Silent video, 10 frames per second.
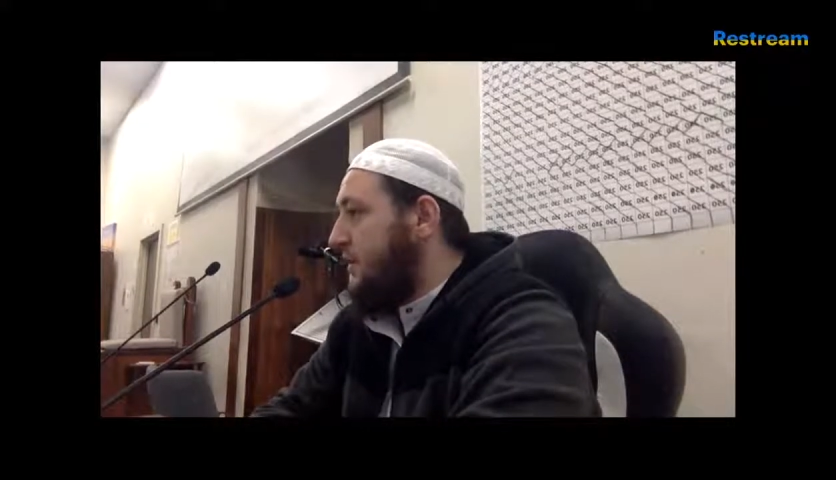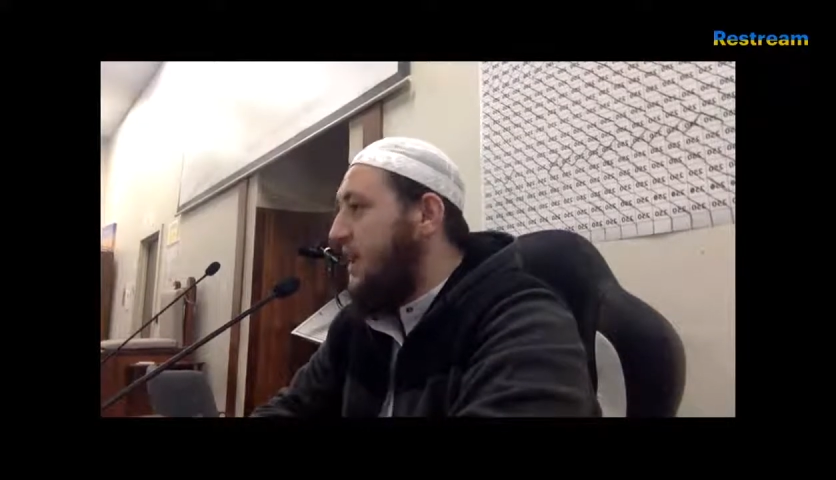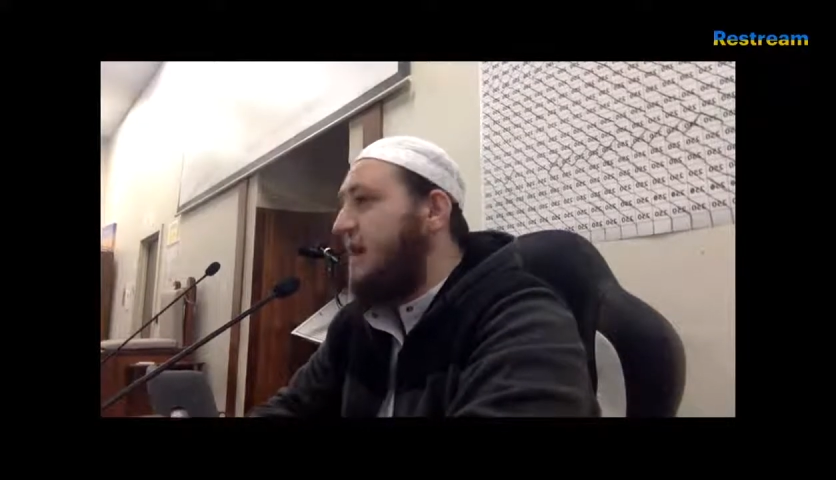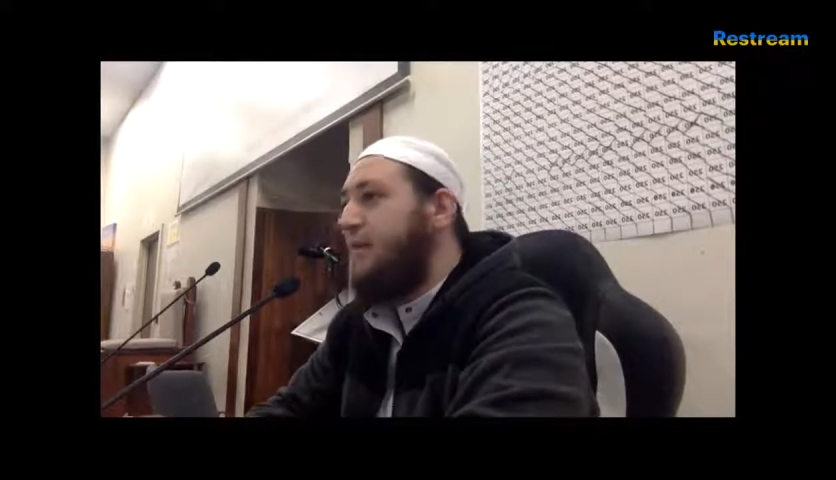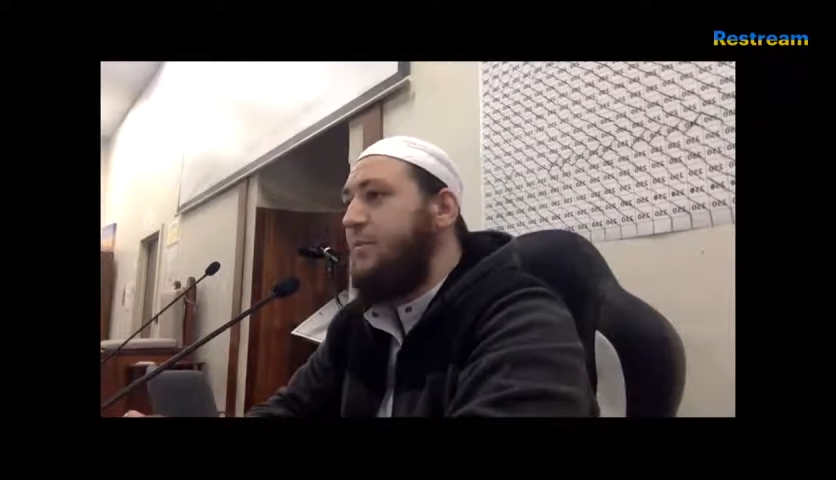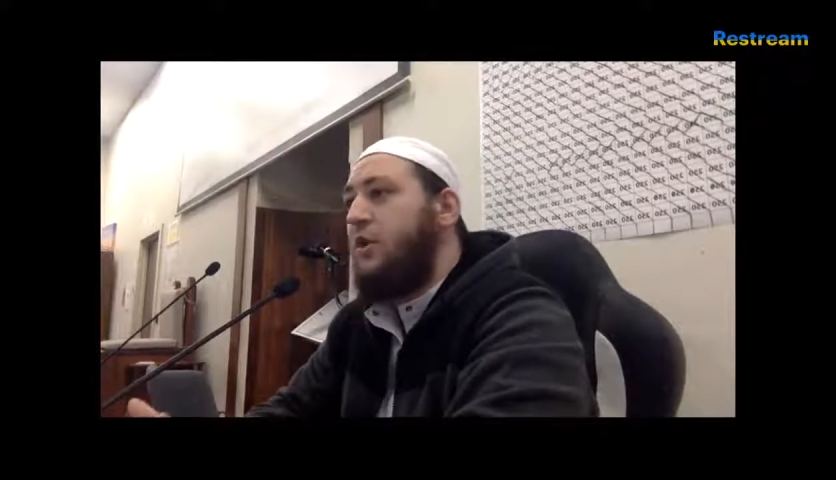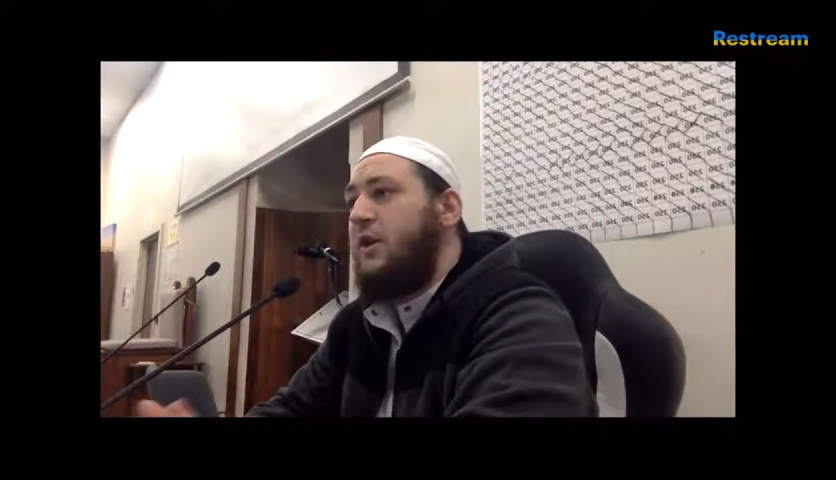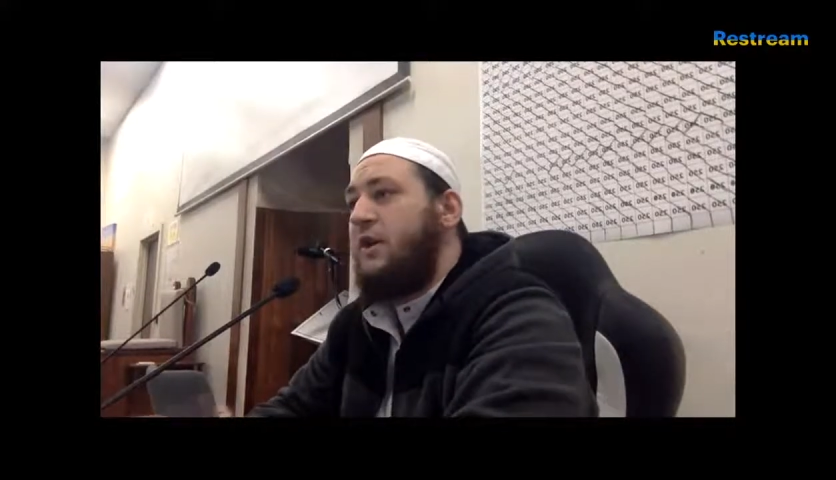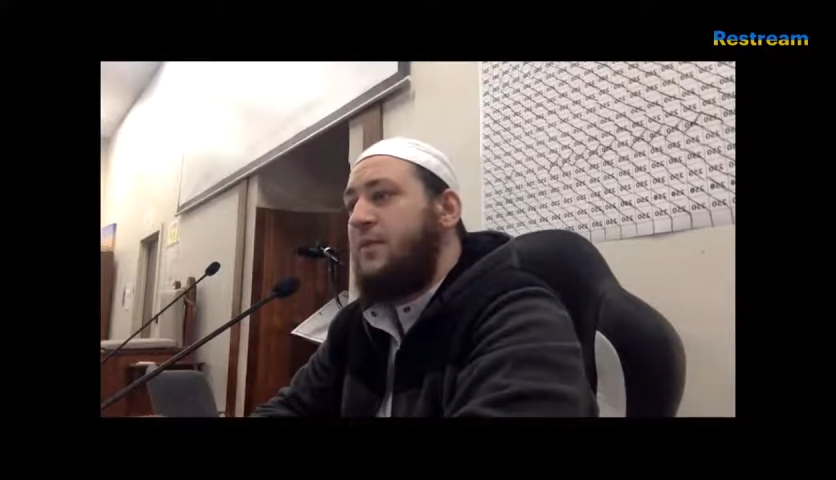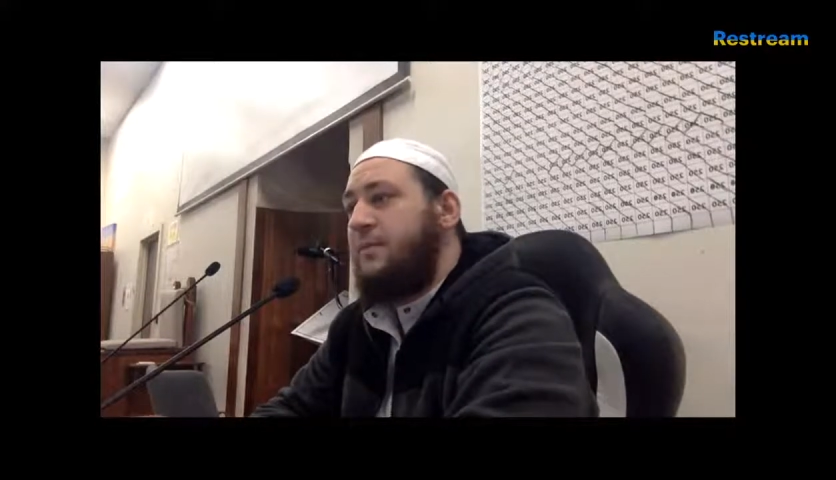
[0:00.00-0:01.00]
Young
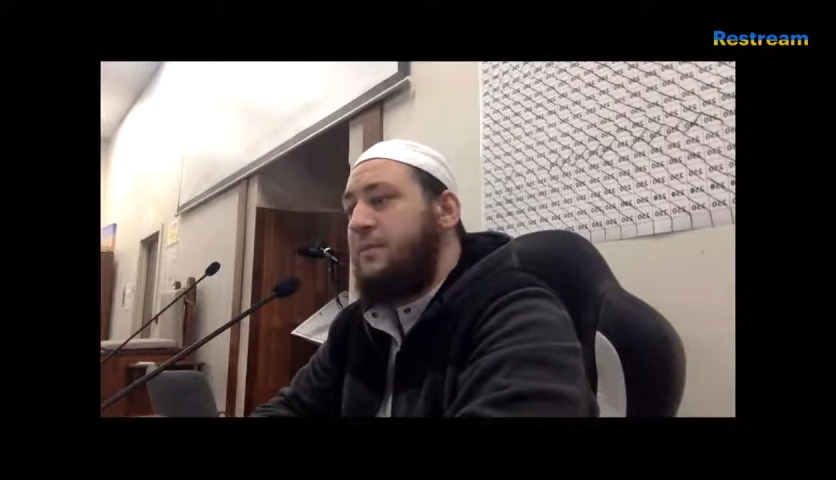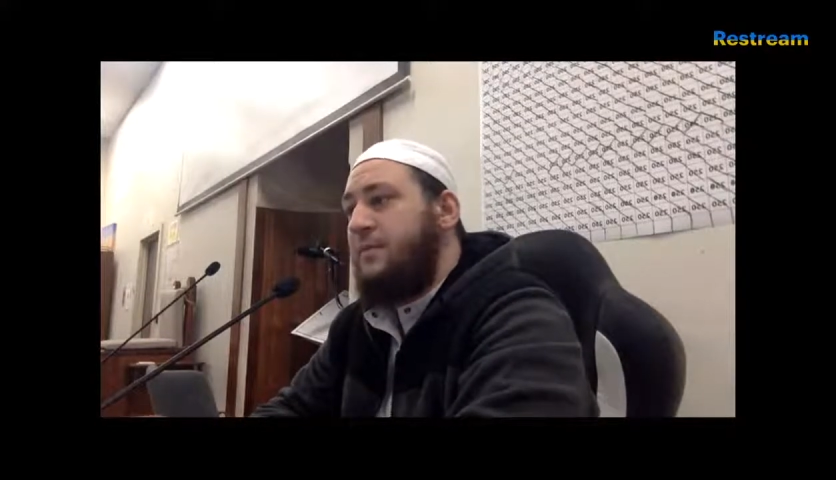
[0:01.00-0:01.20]
boy.